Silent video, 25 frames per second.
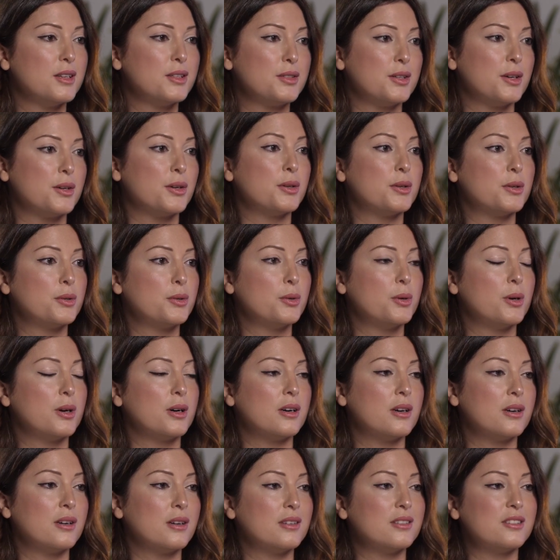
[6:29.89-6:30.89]

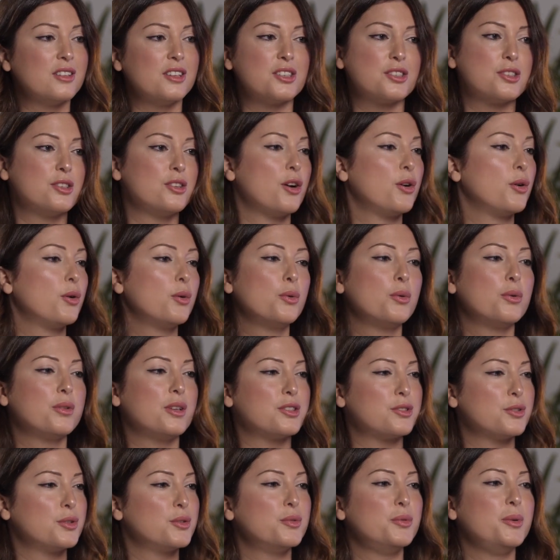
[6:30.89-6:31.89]
So there's
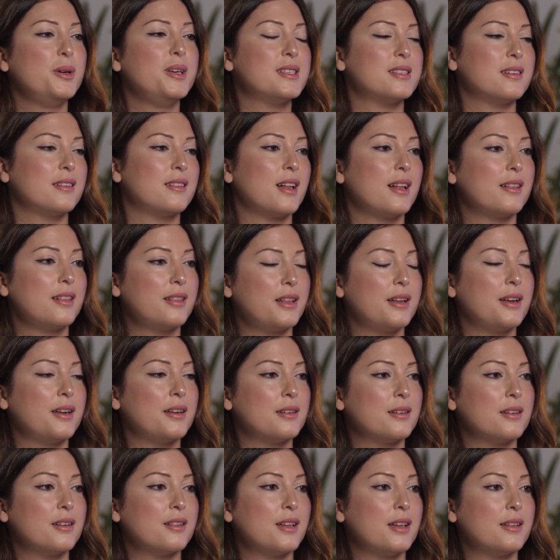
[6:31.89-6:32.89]
no reason that
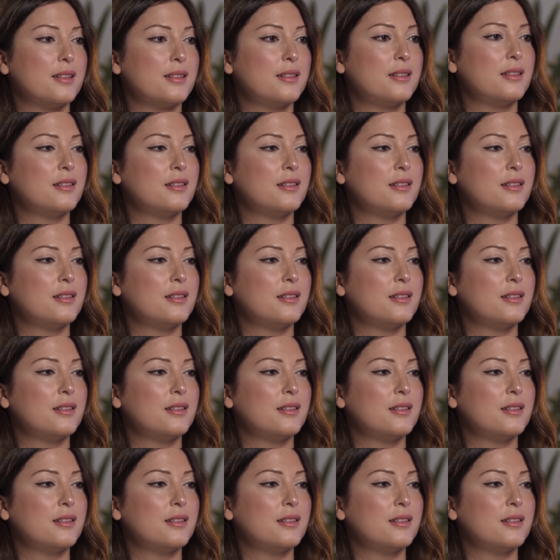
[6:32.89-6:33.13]
they're